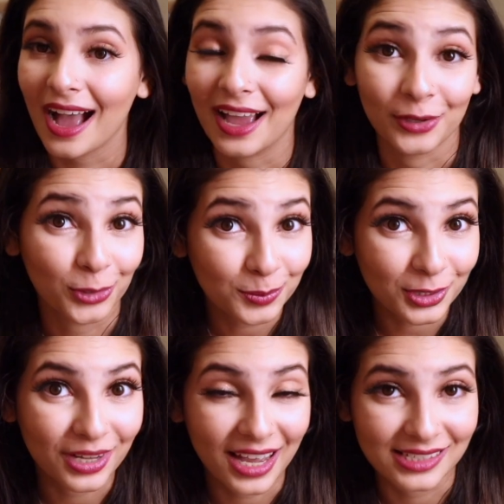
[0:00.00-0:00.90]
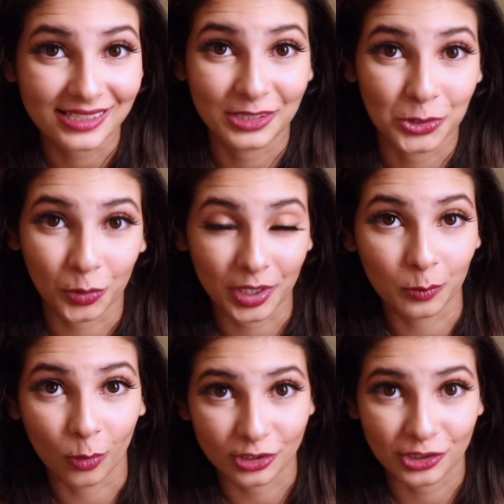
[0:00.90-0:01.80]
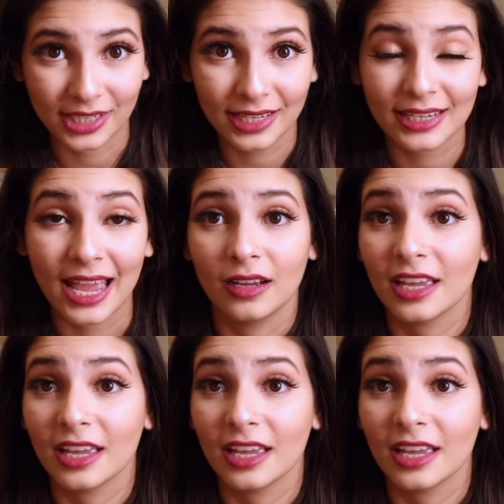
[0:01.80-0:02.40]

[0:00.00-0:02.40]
I hope you guys enjoyed watching it.